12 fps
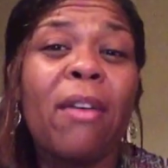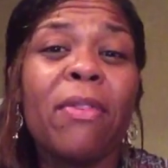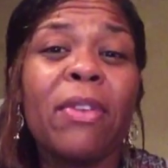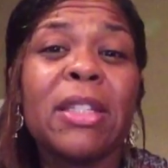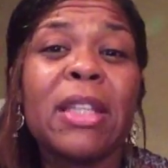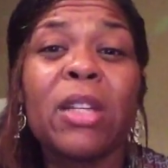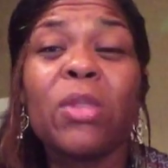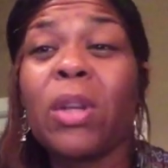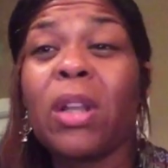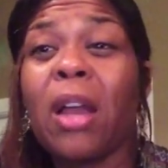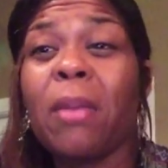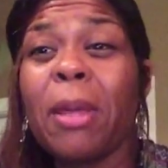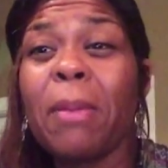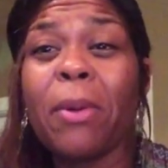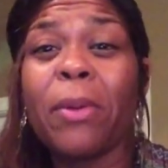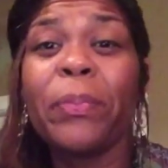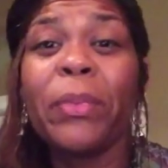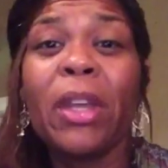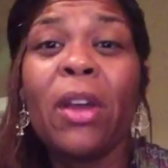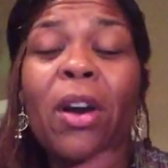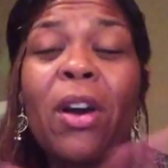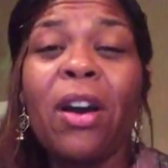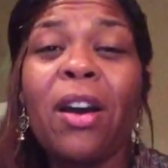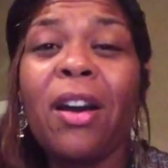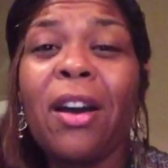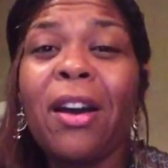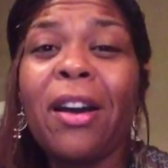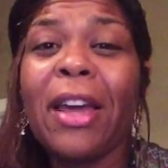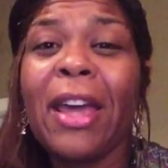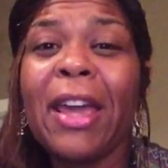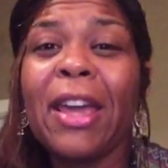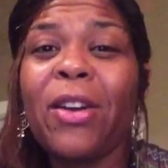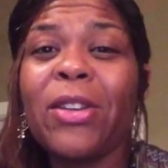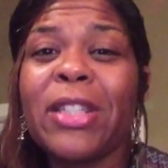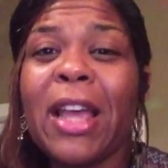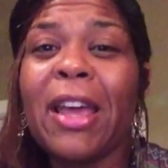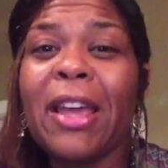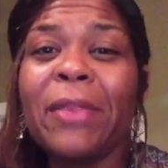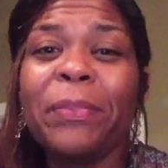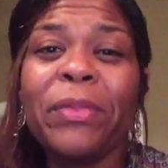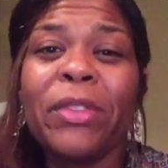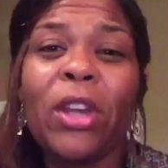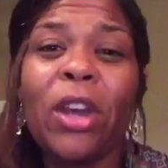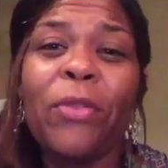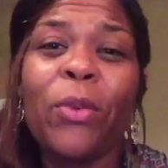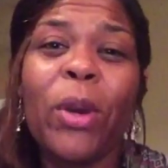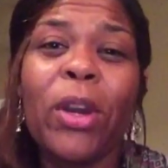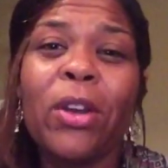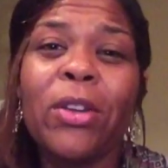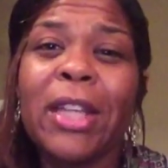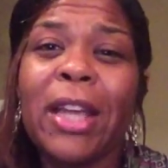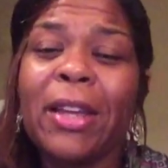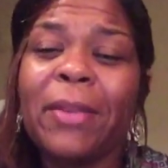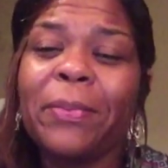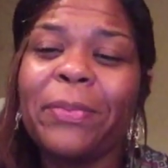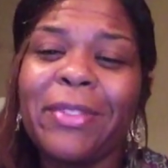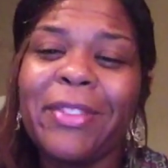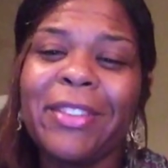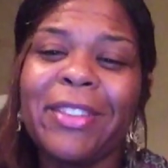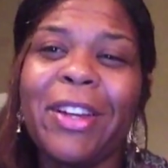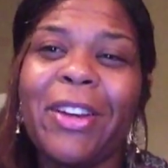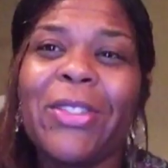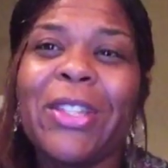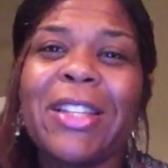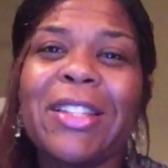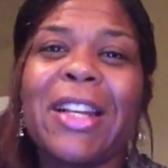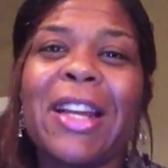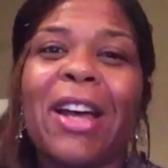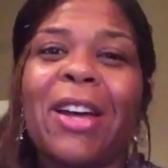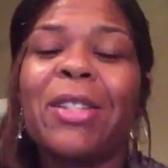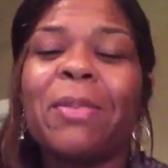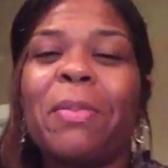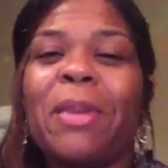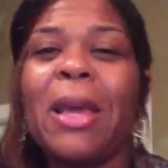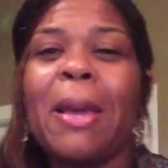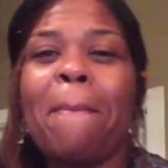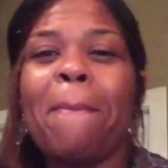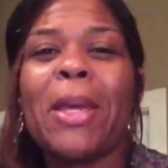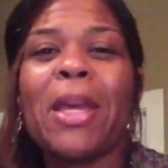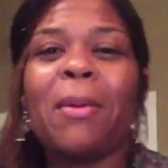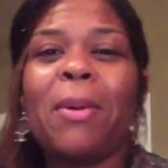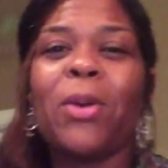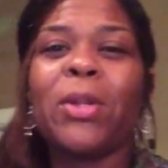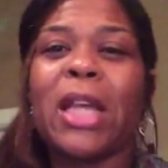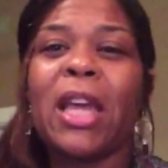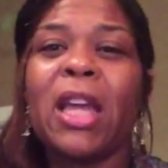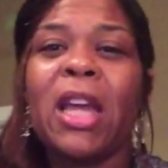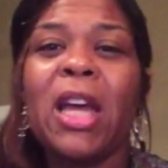sex with a lot of people. Oh, hey, Jose, you up for work, Jose? Jose's in the house. Big up, Jose.